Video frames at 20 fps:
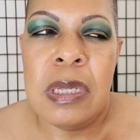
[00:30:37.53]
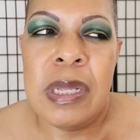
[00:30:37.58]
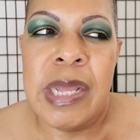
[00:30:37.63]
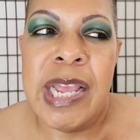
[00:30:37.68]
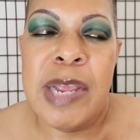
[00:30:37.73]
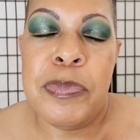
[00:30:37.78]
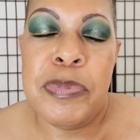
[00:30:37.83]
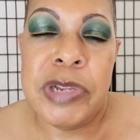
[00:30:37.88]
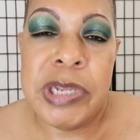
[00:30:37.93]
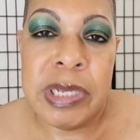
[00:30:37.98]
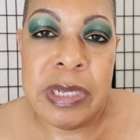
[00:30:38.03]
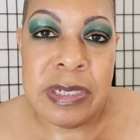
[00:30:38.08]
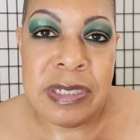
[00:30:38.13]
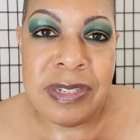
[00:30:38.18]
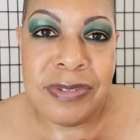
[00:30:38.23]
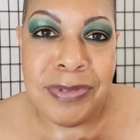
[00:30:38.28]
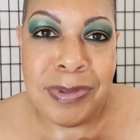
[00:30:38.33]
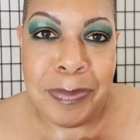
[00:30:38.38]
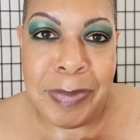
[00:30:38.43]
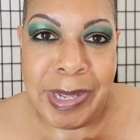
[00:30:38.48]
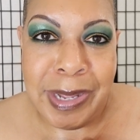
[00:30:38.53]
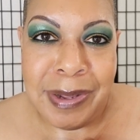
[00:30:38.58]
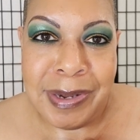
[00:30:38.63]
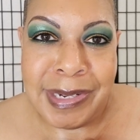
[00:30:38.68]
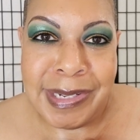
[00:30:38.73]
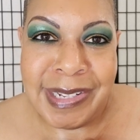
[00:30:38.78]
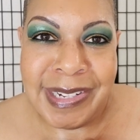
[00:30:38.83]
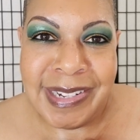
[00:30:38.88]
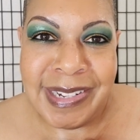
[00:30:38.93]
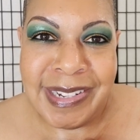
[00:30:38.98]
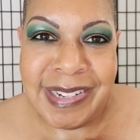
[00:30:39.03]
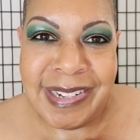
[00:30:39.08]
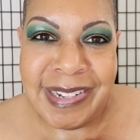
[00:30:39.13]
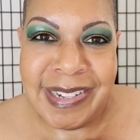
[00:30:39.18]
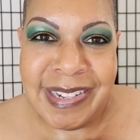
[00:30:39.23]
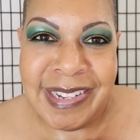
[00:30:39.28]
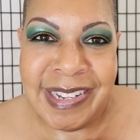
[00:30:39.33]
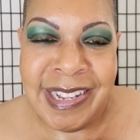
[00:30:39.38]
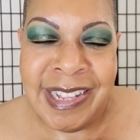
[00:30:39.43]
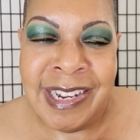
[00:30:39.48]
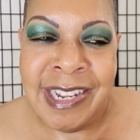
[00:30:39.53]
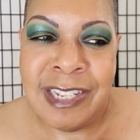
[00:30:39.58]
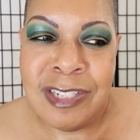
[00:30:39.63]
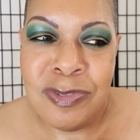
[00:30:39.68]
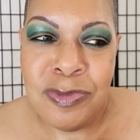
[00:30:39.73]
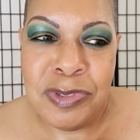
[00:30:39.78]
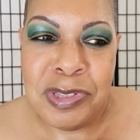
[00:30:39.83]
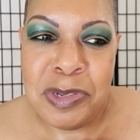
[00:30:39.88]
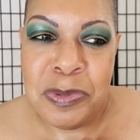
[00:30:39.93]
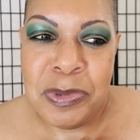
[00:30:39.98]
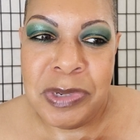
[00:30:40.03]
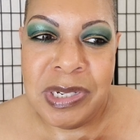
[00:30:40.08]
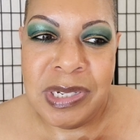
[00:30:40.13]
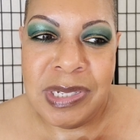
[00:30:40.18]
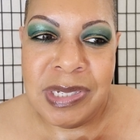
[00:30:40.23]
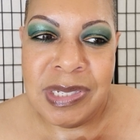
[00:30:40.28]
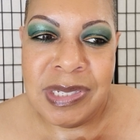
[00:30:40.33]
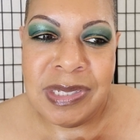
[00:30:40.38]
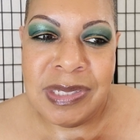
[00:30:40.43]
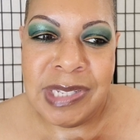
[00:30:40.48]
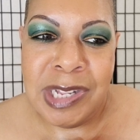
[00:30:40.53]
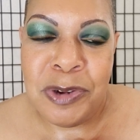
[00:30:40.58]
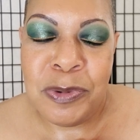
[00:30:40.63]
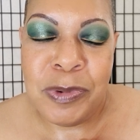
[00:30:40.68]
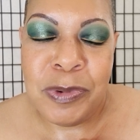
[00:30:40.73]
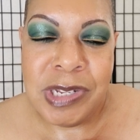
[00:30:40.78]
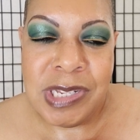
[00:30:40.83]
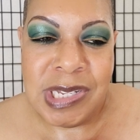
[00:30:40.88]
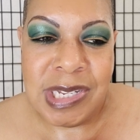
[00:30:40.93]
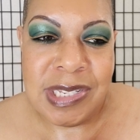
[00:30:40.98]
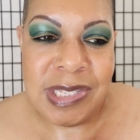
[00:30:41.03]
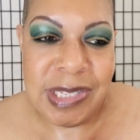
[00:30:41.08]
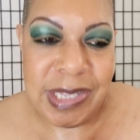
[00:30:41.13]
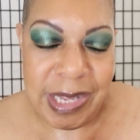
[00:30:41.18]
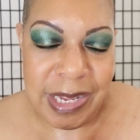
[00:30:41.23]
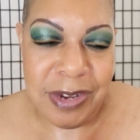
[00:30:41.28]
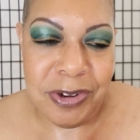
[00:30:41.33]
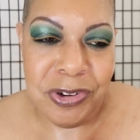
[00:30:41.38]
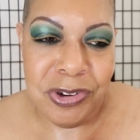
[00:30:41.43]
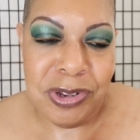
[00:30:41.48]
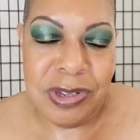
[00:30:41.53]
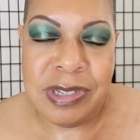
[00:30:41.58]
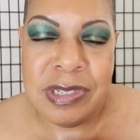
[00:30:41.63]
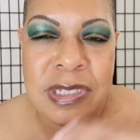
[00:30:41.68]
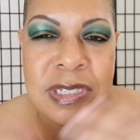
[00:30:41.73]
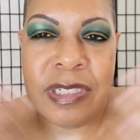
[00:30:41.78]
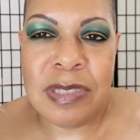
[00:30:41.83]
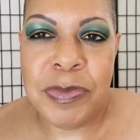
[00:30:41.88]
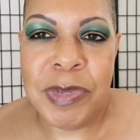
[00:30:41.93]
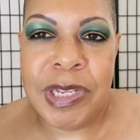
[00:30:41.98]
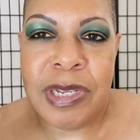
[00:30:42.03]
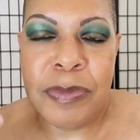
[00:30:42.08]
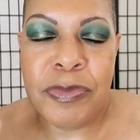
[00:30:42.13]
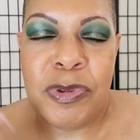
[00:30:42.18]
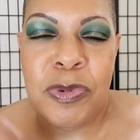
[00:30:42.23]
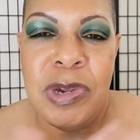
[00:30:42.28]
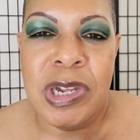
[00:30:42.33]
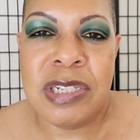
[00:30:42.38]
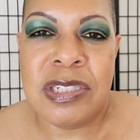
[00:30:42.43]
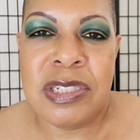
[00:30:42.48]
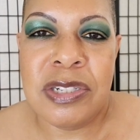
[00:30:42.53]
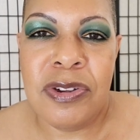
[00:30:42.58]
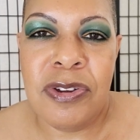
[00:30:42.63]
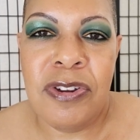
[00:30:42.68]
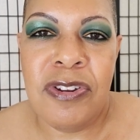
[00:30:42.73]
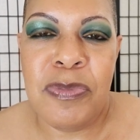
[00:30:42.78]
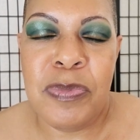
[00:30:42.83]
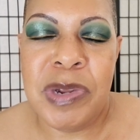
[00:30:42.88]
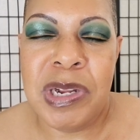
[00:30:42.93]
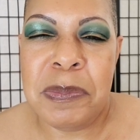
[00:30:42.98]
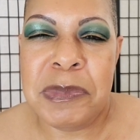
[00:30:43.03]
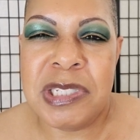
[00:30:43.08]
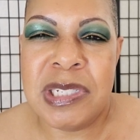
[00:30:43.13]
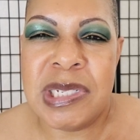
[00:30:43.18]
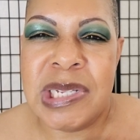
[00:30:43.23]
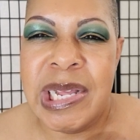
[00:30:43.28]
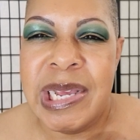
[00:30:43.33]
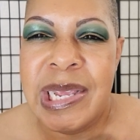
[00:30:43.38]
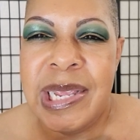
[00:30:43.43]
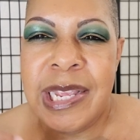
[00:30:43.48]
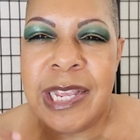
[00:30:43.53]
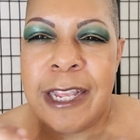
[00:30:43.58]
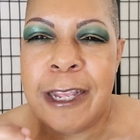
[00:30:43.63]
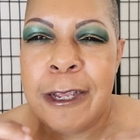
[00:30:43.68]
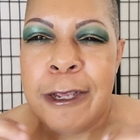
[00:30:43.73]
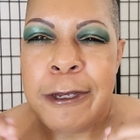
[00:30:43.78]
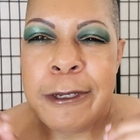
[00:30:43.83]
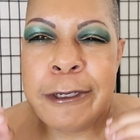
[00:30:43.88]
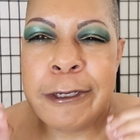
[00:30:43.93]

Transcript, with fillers: apprehensive about it. And that's really what it is. I don't want to say scared because it's just makeup, you wash it off. But I'm just like,